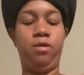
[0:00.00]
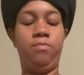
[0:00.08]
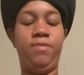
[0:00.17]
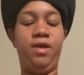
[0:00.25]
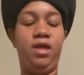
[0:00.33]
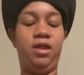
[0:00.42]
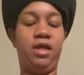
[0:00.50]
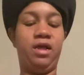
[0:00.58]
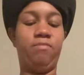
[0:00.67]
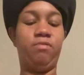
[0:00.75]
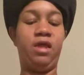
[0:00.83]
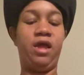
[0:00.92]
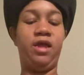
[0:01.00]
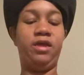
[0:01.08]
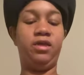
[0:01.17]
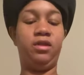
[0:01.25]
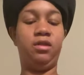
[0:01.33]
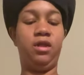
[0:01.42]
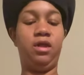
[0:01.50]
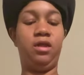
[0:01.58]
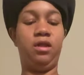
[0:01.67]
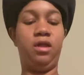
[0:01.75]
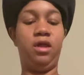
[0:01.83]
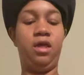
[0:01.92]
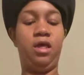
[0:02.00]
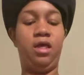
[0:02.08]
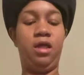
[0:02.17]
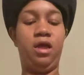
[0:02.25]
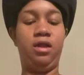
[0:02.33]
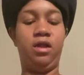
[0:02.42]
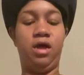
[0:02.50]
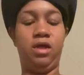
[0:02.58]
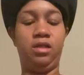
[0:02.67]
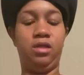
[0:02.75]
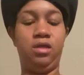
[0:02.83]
band like I'm tying a knot.